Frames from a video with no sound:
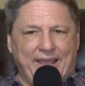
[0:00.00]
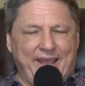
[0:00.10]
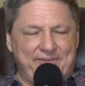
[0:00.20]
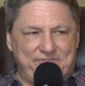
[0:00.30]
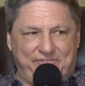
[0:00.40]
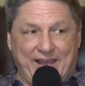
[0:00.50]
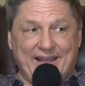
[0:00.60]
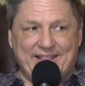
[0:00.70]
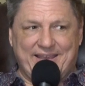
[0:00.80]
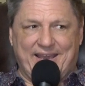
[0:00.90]
And
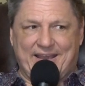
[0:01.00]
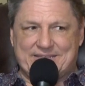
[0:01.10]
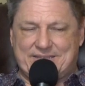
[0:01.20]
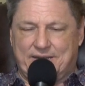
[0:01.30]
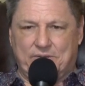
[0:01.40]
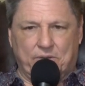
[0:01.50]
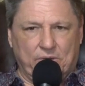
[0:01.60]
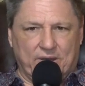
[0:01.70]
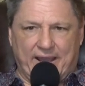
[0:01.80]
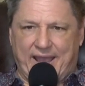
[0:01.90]
finally I said,
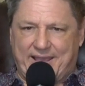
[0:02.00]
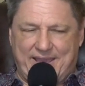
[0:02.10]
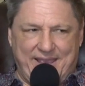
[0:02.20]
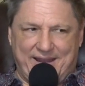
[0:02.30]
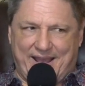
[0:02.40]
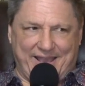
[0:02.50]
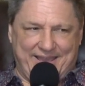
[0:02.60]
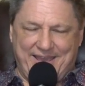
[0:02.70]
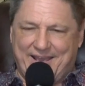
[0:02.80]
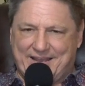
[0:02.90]
Lord, I can't, I
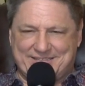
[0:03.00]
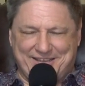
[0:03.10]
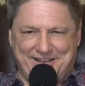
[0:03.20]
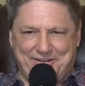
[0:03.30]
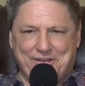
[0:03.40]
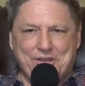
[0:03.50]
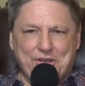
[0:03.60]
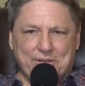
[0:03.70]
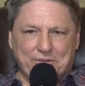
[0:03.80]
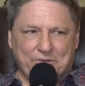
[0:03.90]
can't. I said,
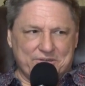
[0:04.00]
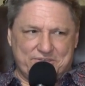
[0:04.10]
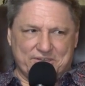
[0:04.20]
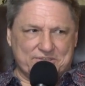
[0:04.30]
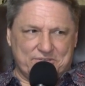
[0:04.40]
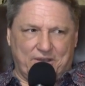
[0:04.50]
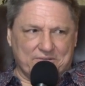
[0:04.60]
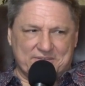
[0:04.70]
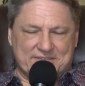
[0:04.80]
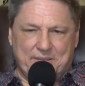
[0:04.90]
Lord, just
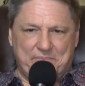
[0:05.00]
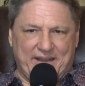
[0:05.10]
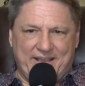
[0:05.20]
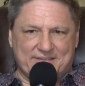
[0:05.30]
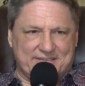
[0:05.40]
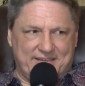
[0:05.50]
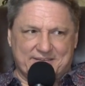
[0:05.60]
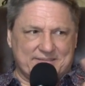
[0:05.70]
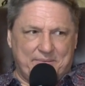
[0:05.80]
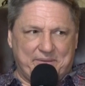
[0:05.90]
talk to somebody else,
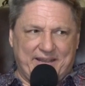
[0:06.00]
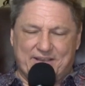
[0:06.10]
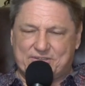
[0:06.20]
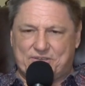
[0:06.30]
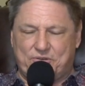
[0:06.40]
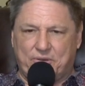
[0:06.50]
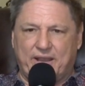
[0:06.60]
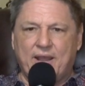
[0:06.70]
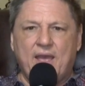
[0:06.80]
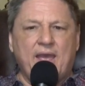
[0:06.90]
tell somebody else to do
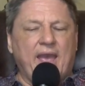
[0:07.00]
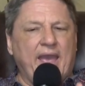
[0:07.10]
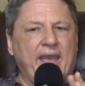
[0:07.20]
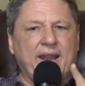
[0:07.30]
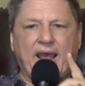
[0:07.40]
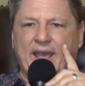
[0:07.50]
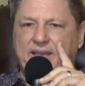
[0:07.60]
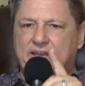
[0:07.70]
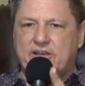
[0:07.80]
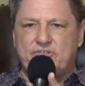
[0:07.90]
it. And
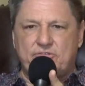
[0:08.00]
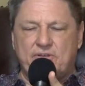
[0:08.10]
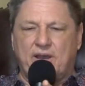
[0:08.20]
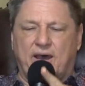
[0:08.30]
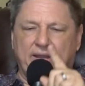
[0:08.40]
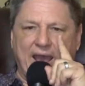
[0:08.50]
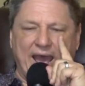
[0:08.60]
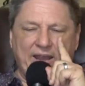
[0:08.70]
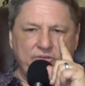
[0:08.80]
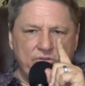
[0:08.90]
I kid you not,
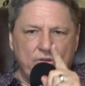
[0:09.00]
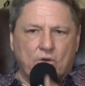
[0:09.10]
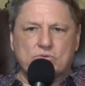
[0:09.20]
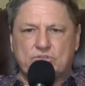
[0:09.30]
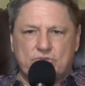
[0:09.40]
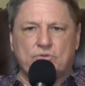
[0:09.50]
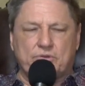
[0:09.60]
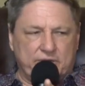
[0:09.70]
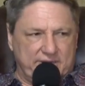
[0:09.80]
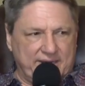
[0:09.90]
I no
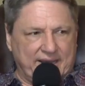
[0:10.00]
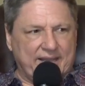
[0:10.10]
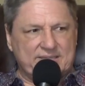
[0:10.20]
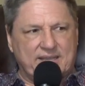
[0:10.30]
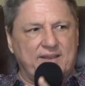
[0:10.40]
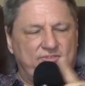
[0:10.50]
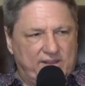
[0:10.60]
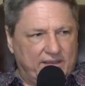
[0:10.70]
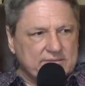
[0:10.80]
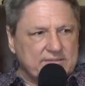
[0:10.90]
sooner did I say, tell